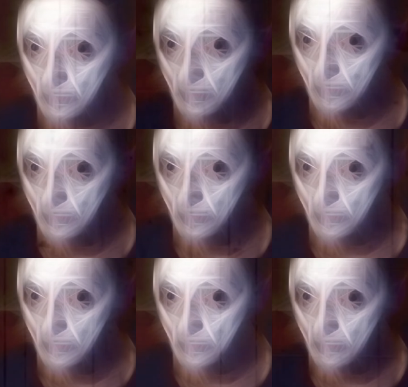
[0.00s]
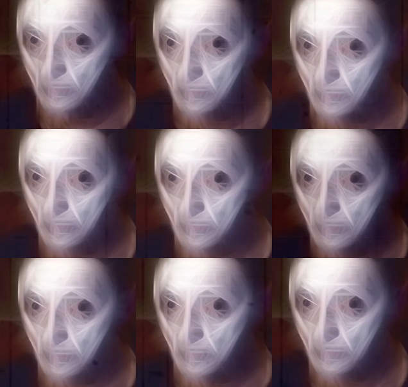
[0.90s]

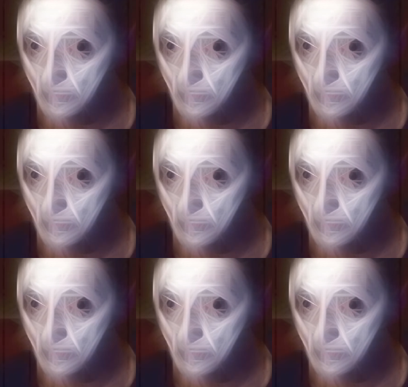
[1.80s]
(silence)